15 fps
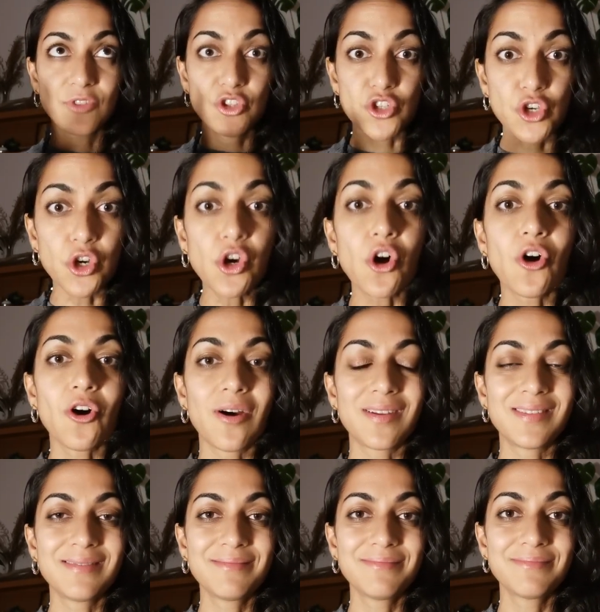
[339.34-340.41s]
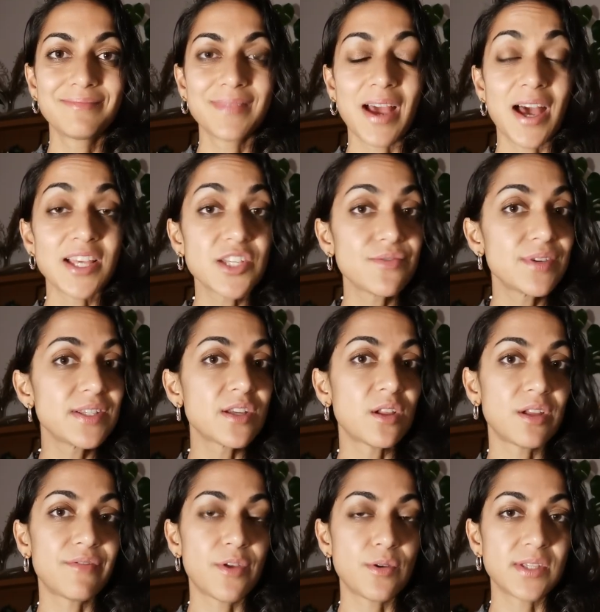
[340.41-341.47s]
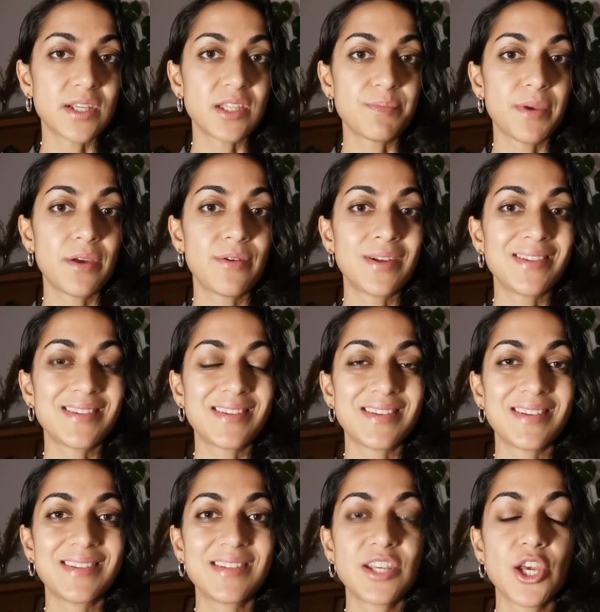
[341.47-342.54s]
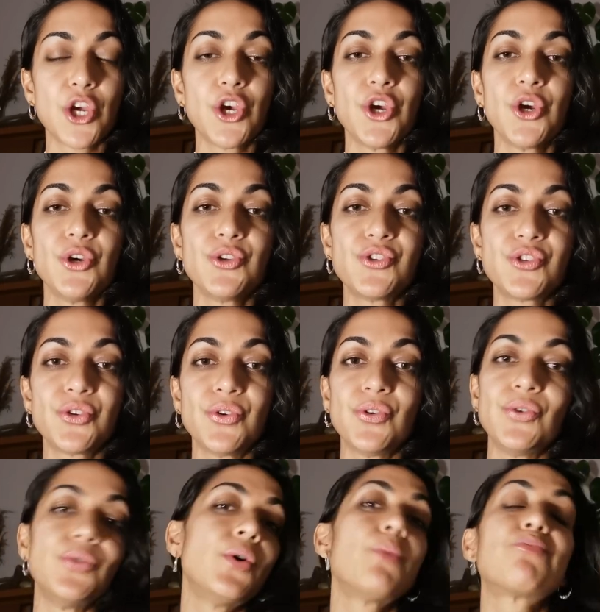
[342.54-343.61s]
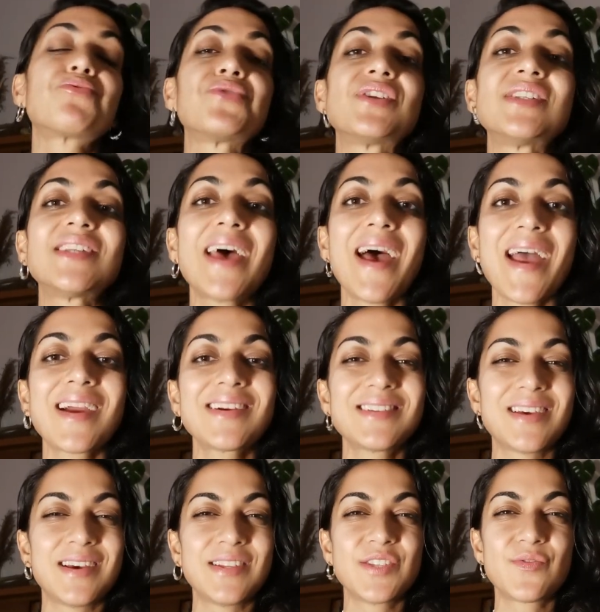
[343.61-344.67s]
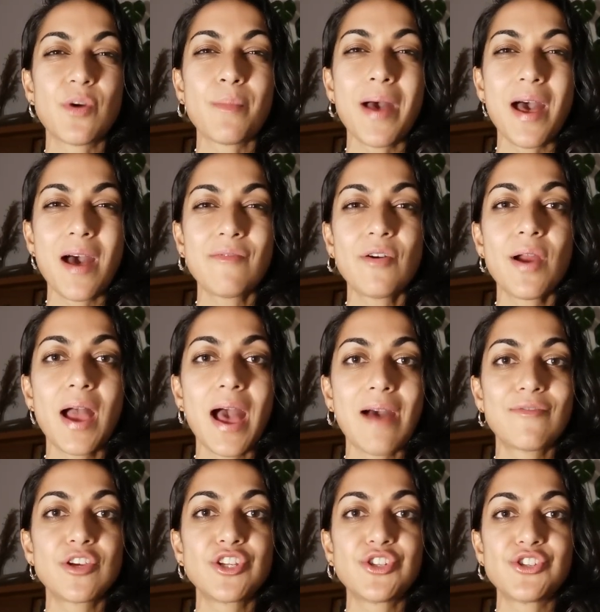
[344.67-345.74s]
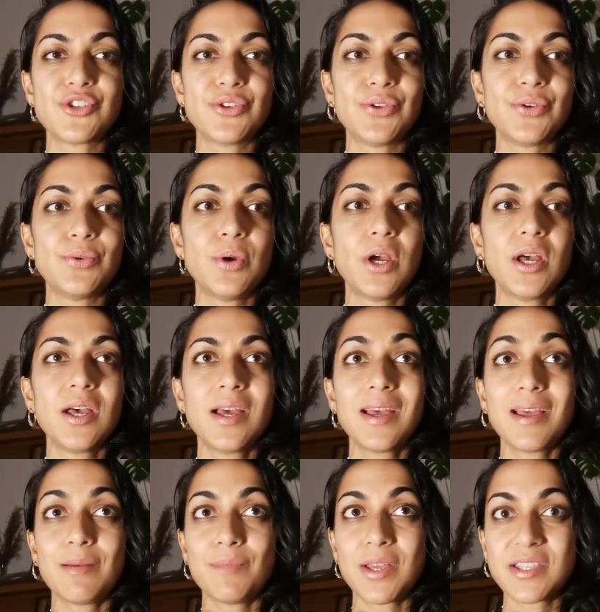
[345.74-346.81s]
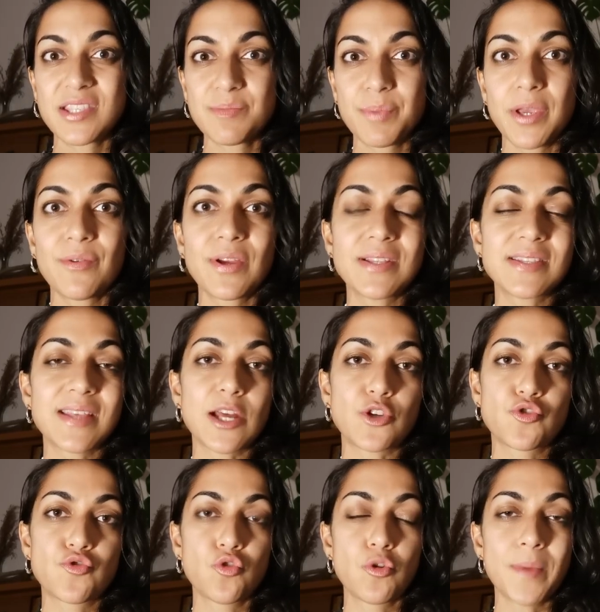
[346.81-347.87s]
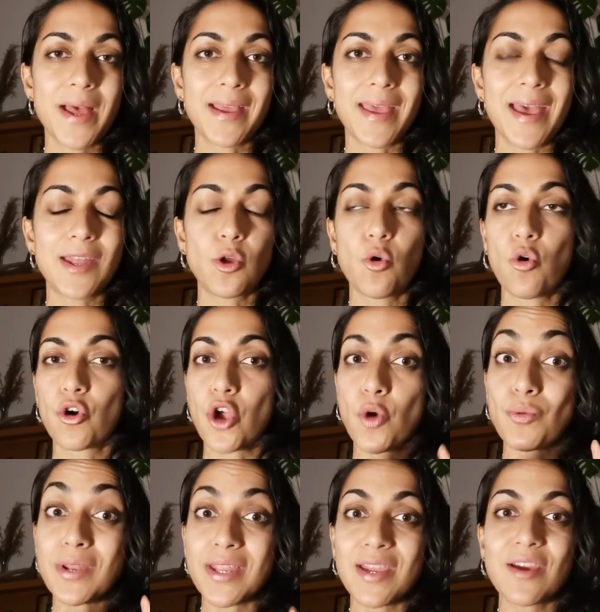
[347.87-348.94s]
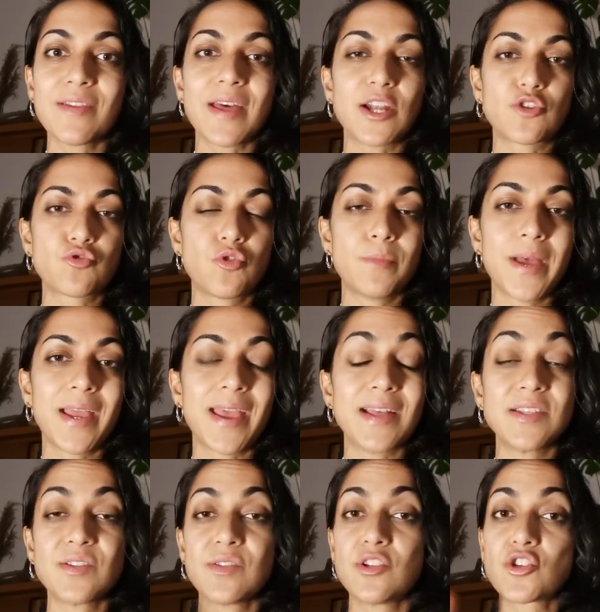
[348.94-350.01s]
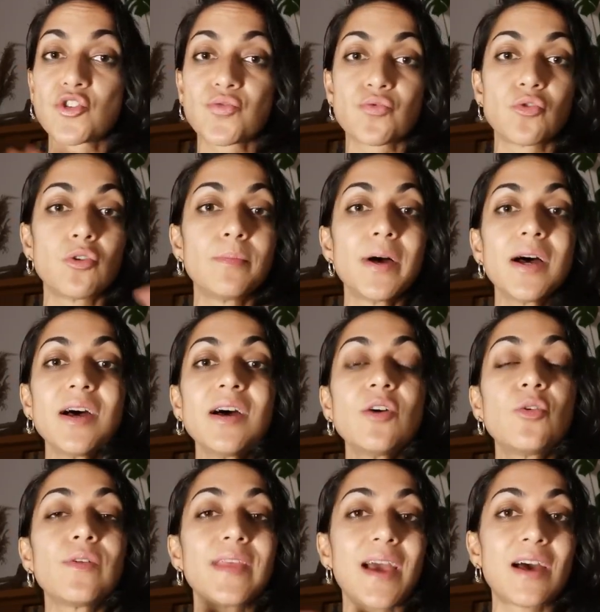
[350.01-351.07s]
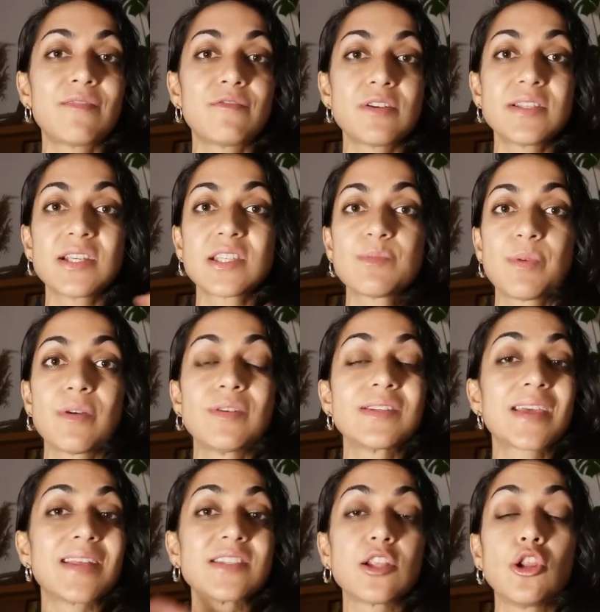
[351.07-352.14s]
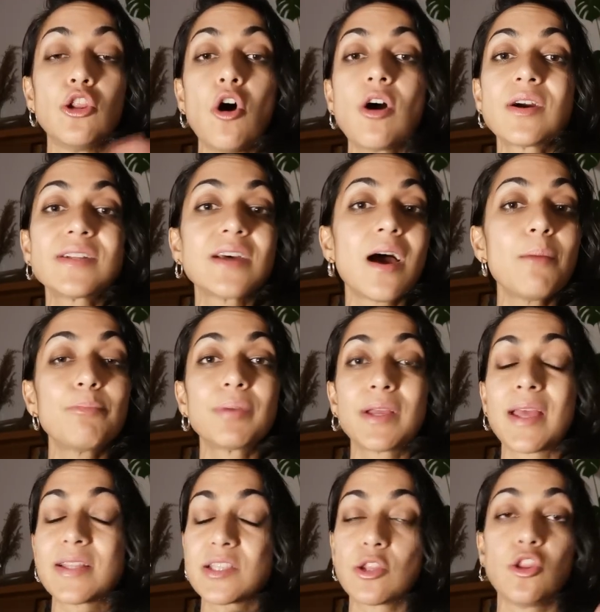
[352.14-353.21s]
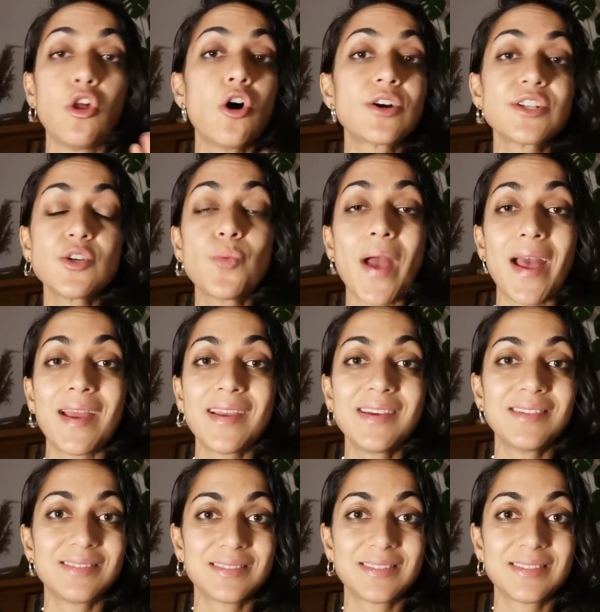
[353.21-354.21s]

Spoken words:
took on as a result of those experiences to protect us from ever having to experience that trauma again or go near that trauma again. So the trauma or the adverse experience gets locked up and gets locked away,